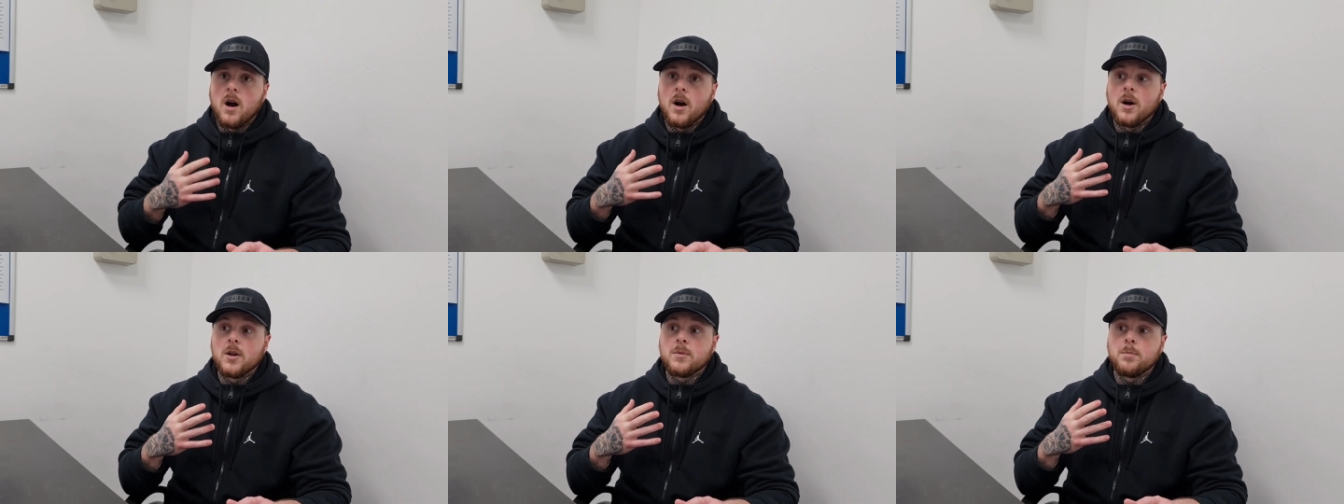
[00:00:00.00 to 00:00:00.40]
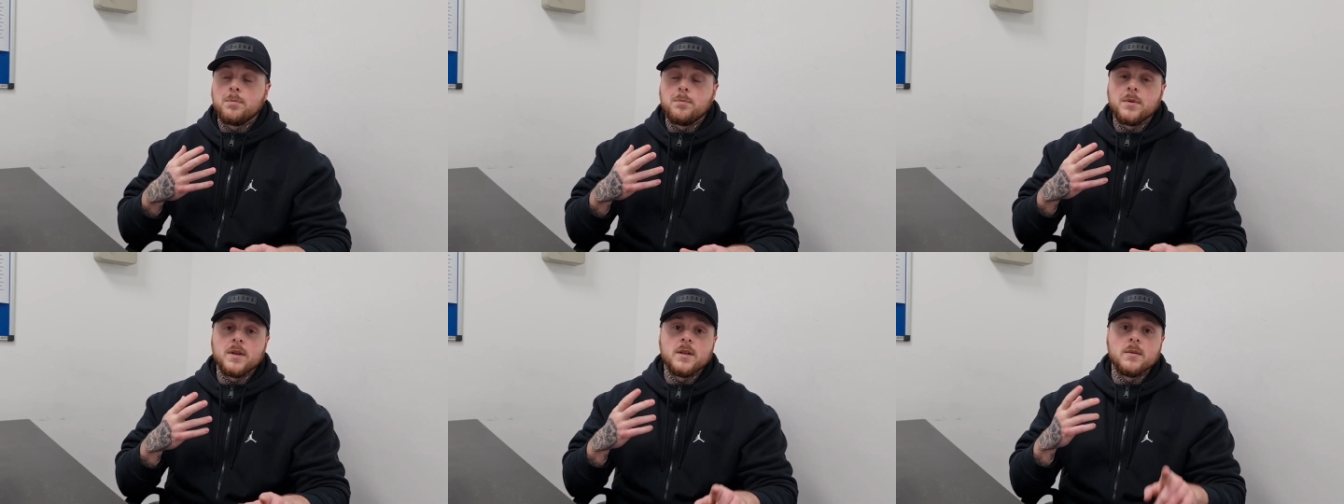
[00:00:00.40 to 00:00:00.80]
I'd
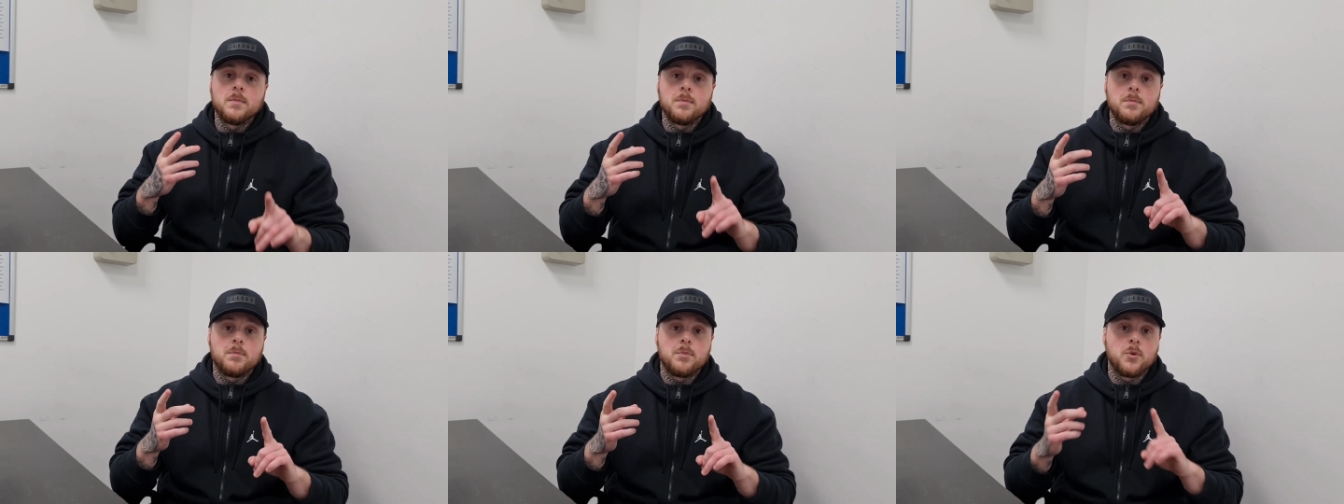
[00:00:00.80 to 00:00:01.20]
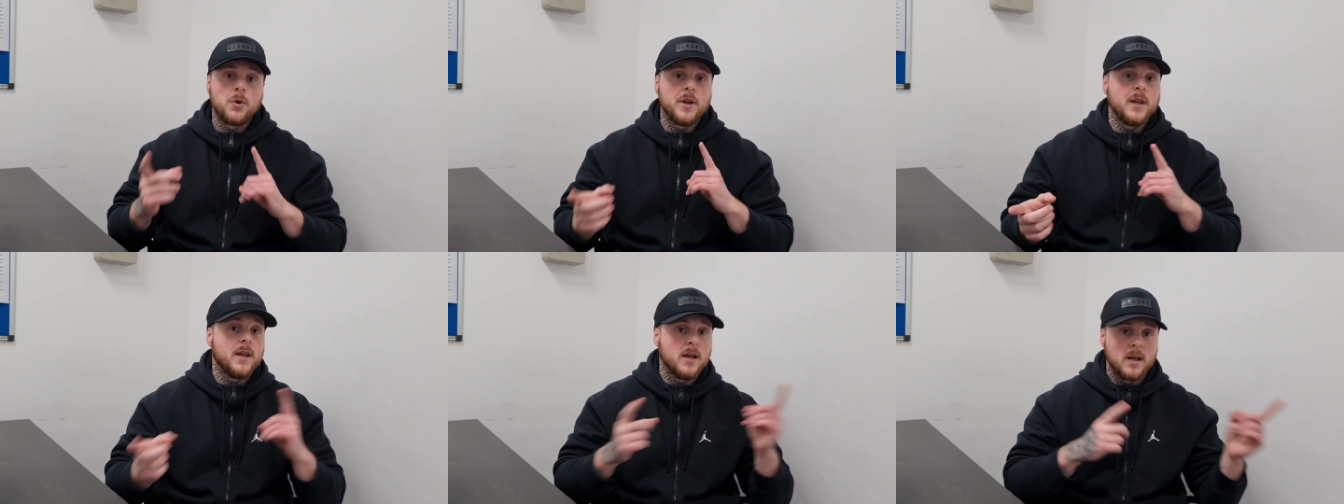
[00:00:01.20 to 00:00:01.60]
been
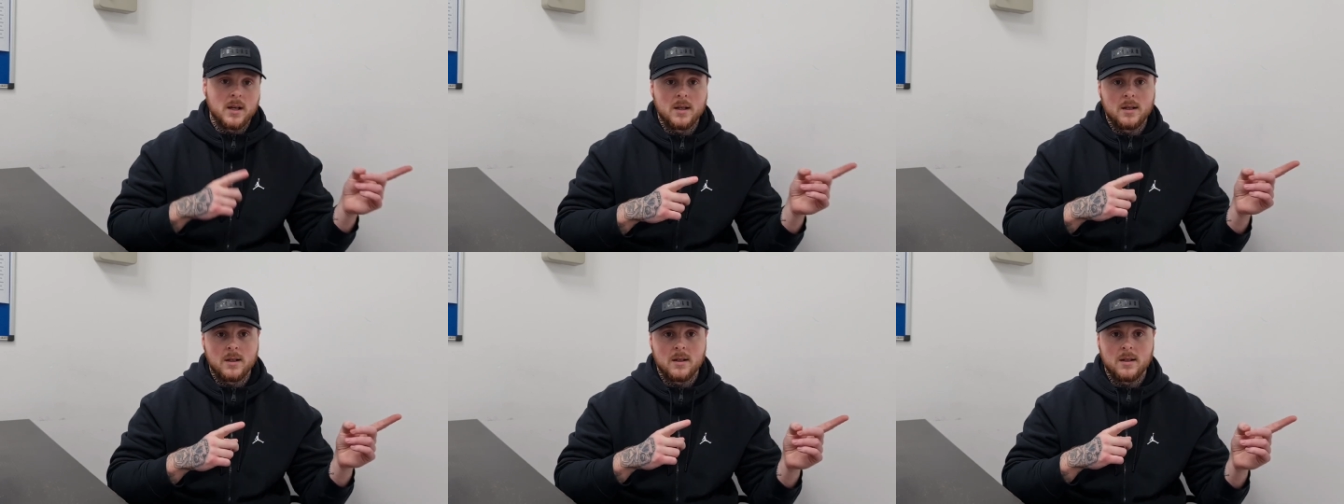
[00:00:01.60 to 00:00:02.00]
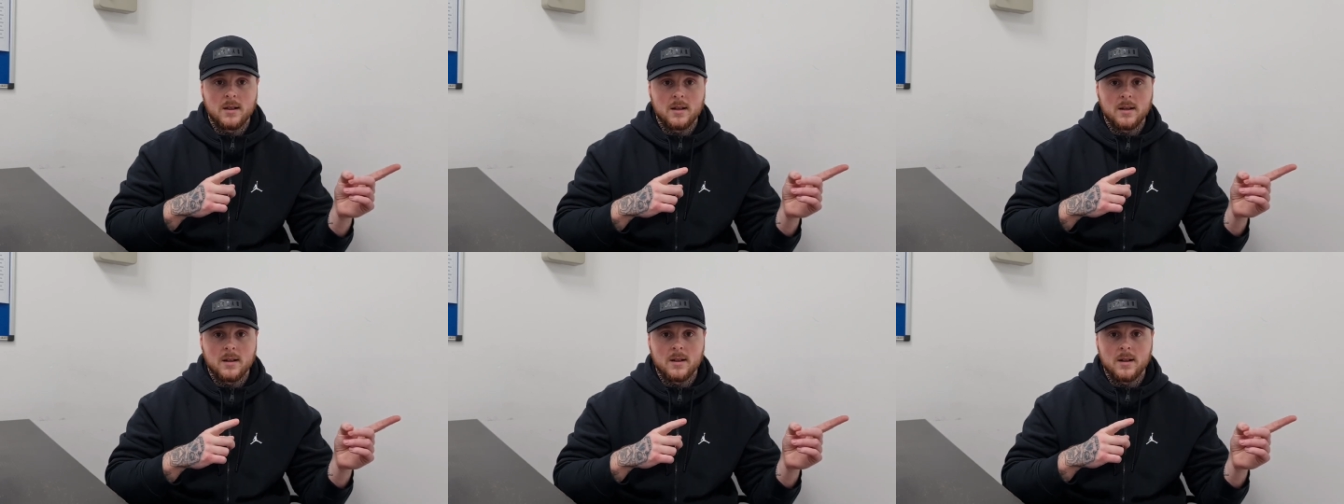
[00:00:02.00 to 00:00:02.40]
pre
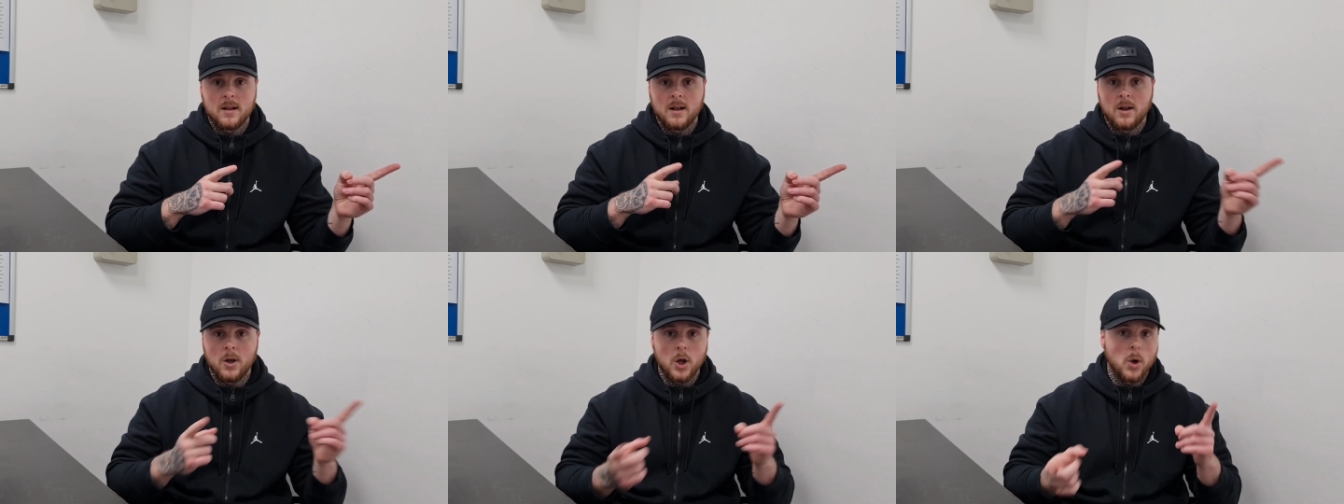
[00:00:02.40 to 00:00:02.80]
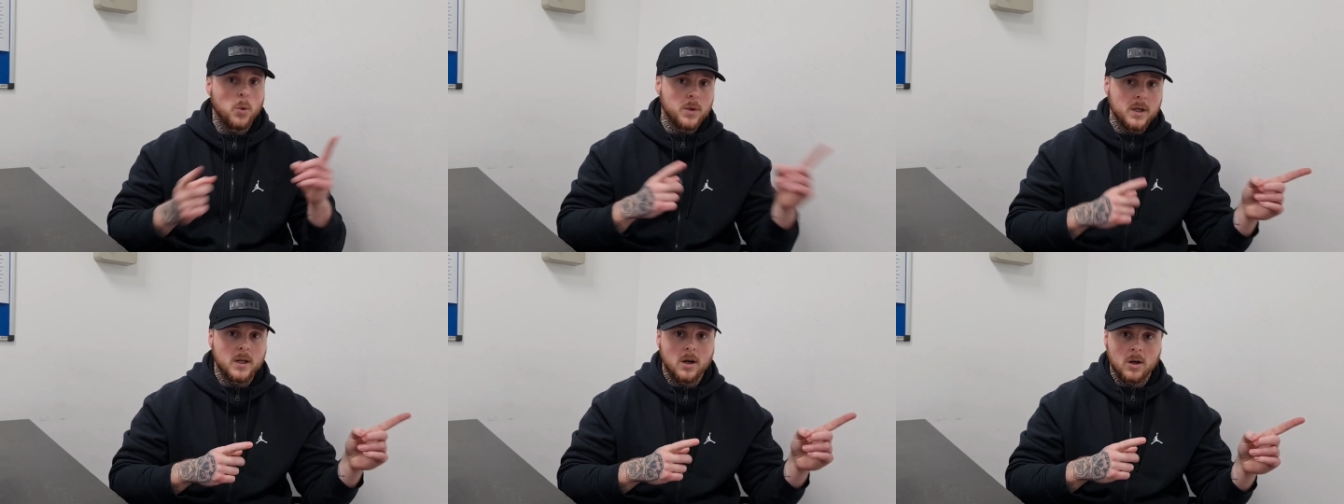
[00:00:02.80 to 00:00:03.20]

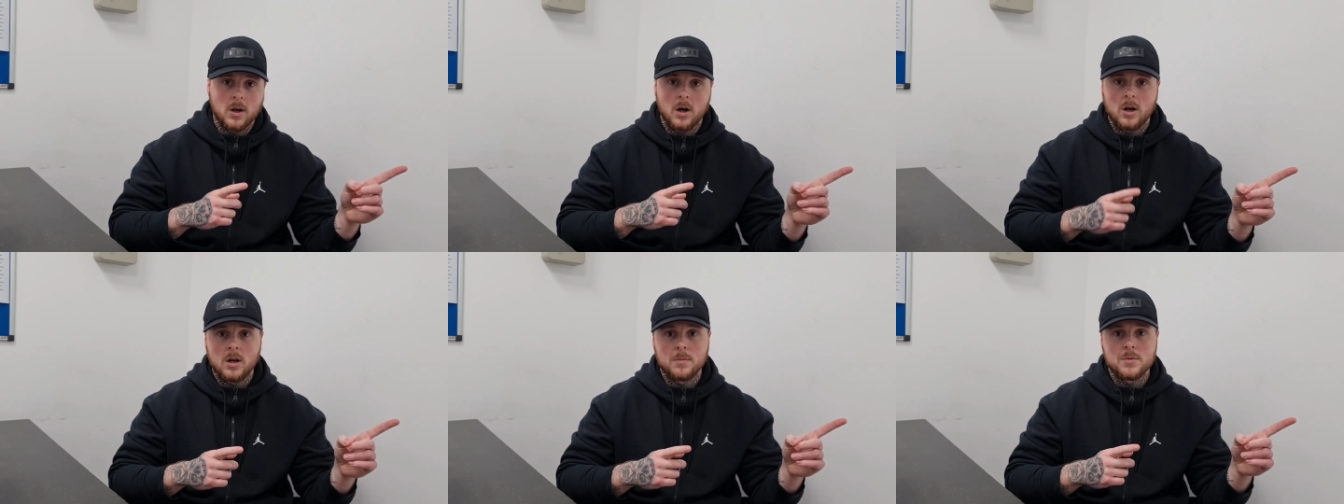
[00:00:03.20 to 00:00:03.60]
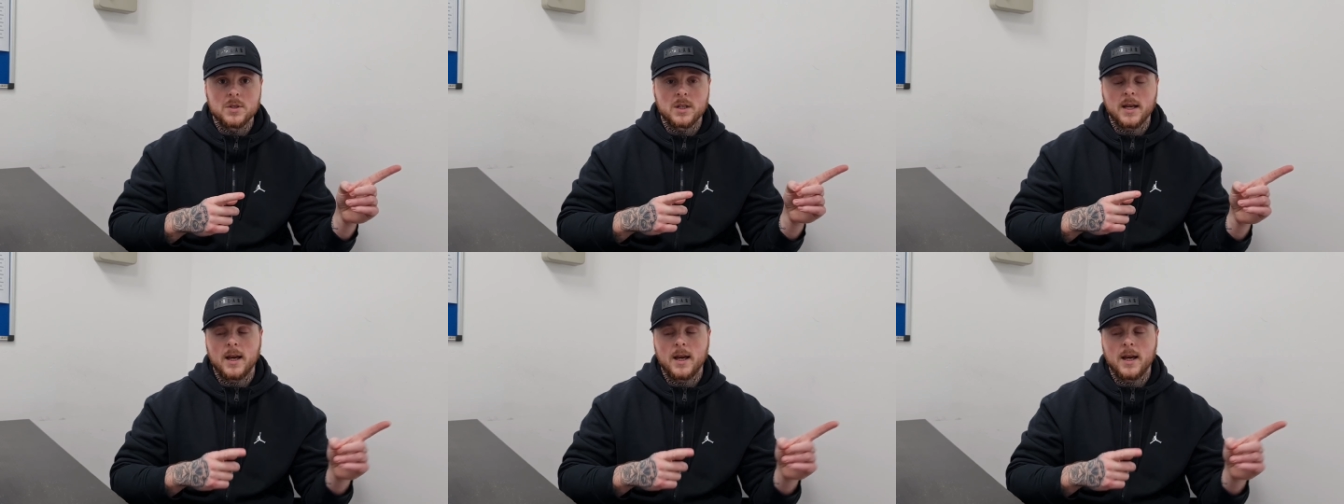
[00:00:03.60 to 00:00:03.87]
loading on carbs.